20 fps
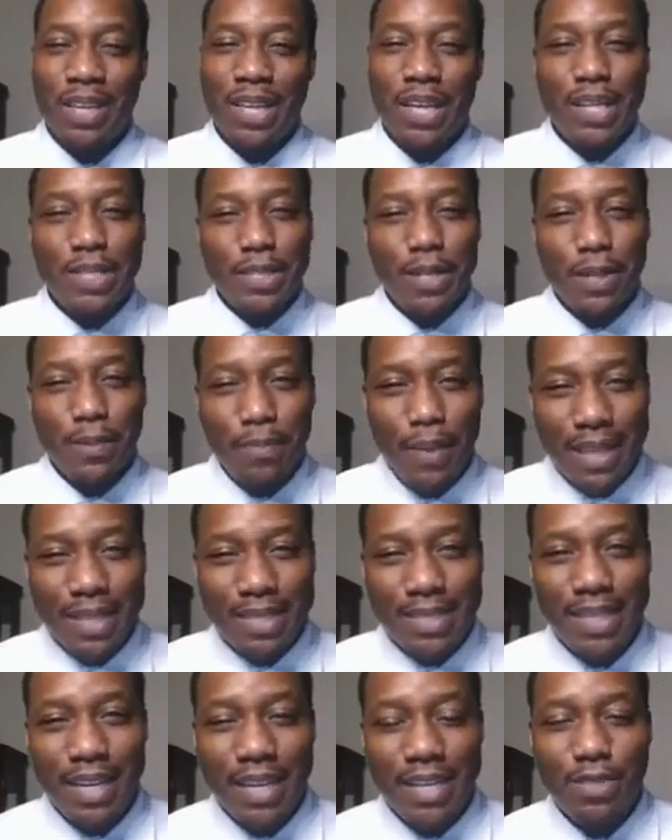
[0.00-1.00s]
So the biggest
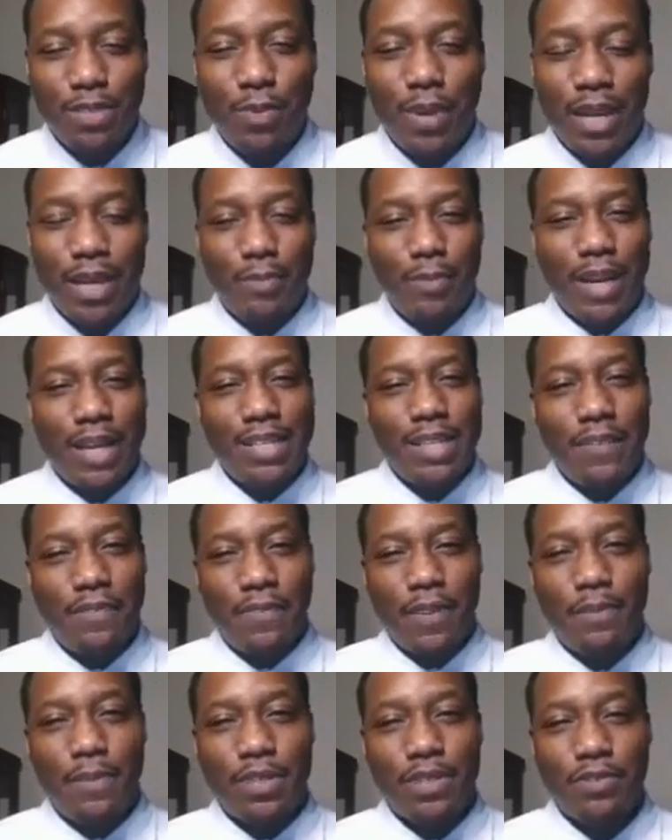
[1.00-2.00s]
thing is when I say
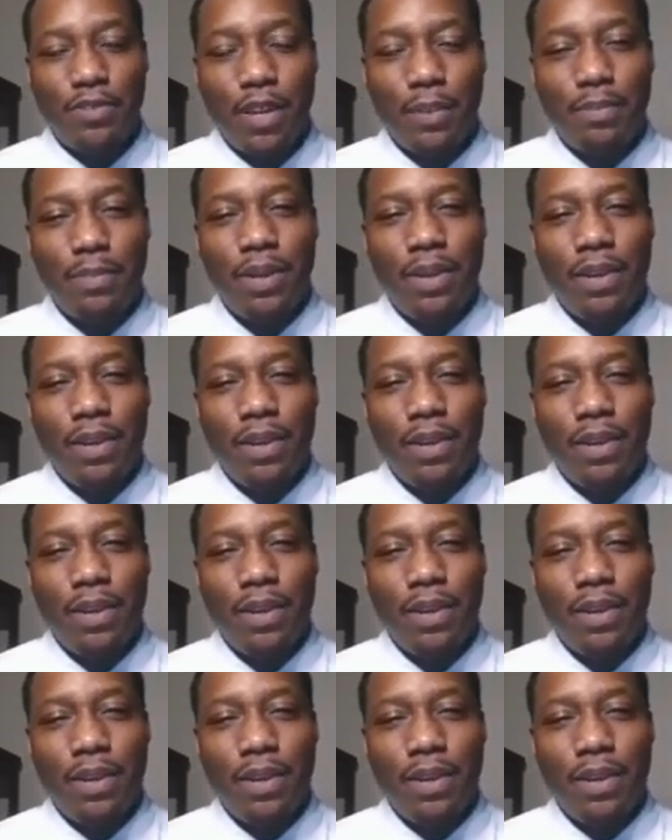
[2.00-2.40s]
flip the script,